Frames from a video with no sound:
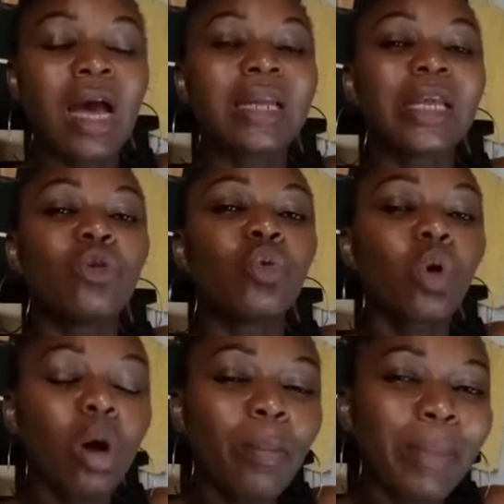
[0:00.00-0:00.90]
And then you
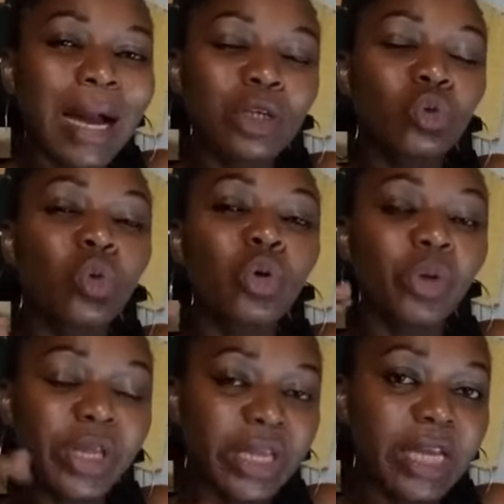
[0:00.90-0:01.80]
come back to
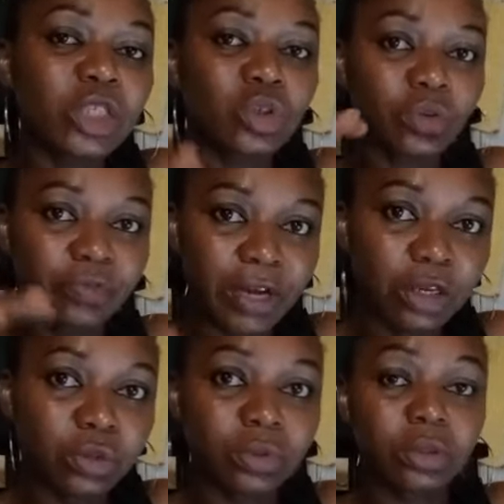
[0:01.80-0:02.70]
create your
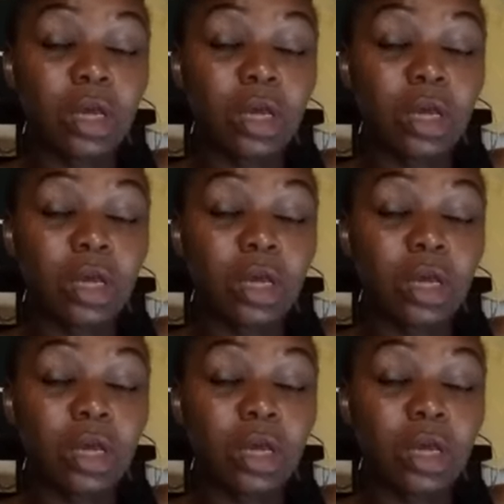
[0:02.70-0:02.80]
values